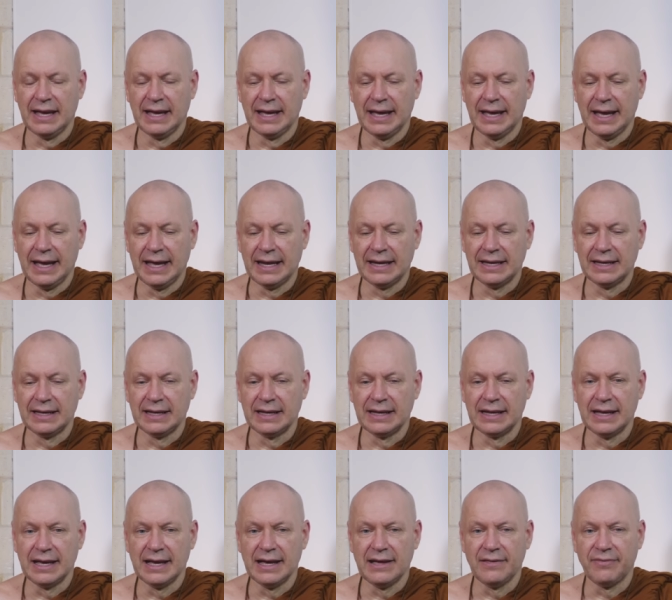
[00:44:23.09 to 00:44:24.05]
and
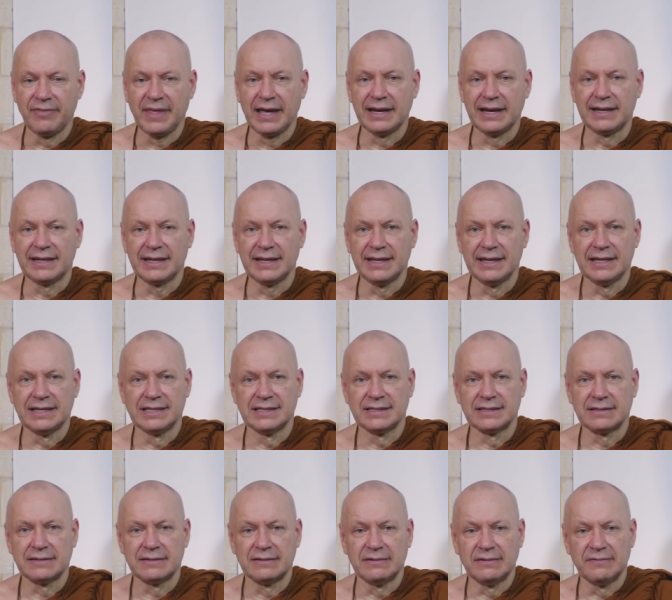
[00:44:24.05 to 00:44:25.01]
uh, that
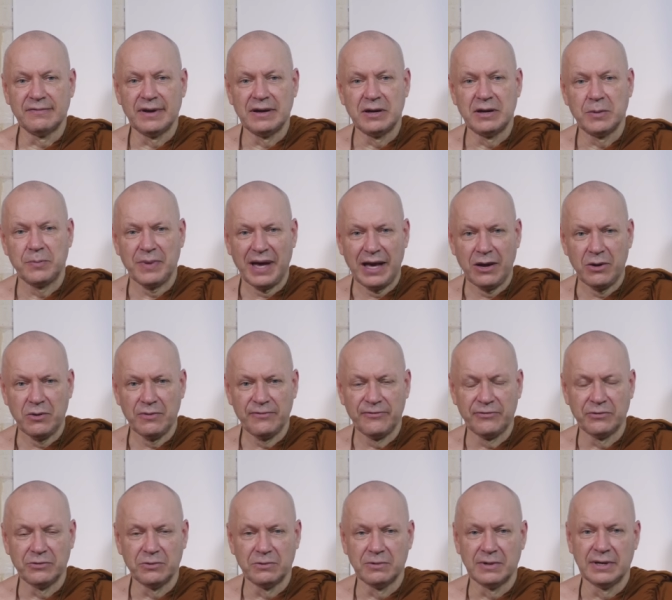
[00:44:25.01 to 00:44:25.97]
is very
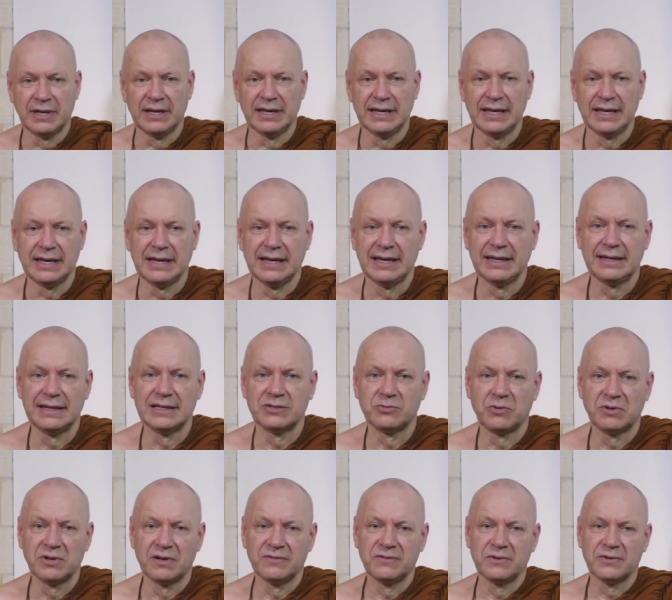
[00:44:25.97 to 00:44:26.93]
powerful. Uh, yeah, it is
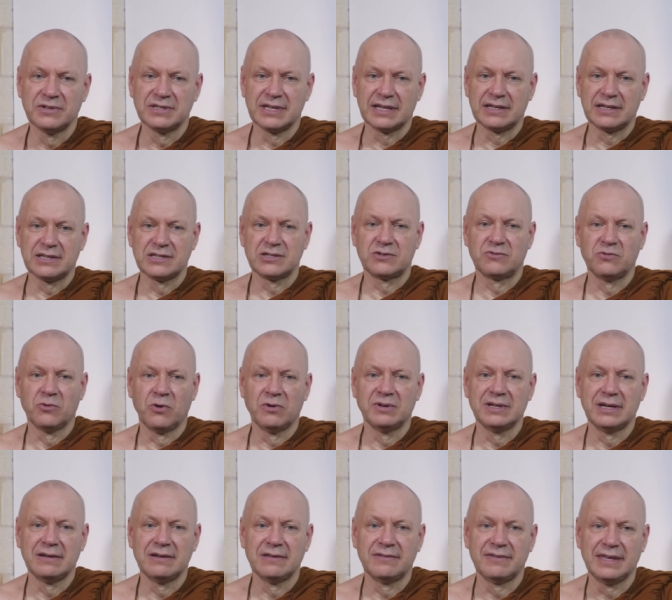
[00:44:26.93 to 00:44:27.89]
one of those
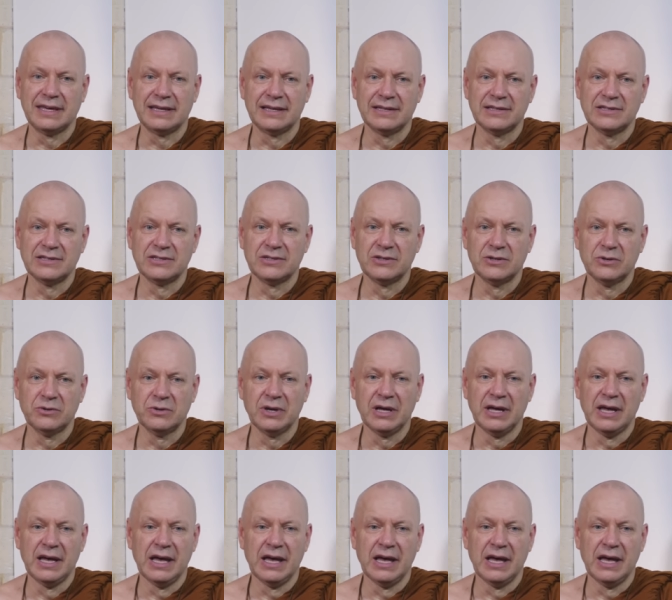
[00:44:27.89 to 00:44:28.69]
extraordinary things. You